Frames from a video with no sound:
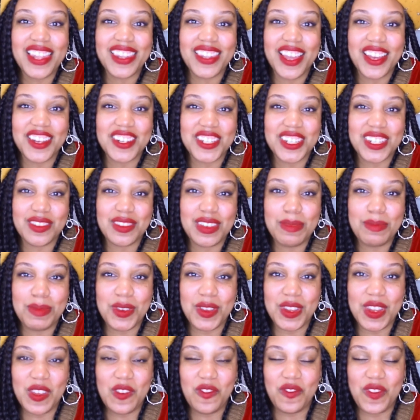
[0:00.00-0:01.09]
luxury
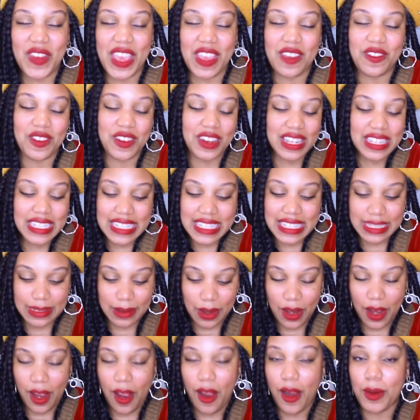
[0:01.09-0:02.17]
beauty favorites
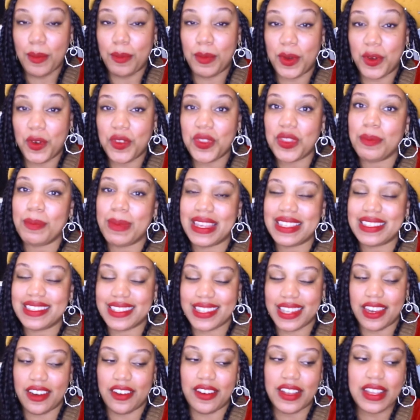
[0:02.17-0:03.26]
are both
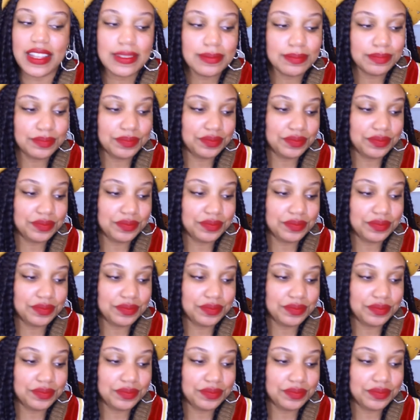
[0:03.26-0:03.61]
mascara.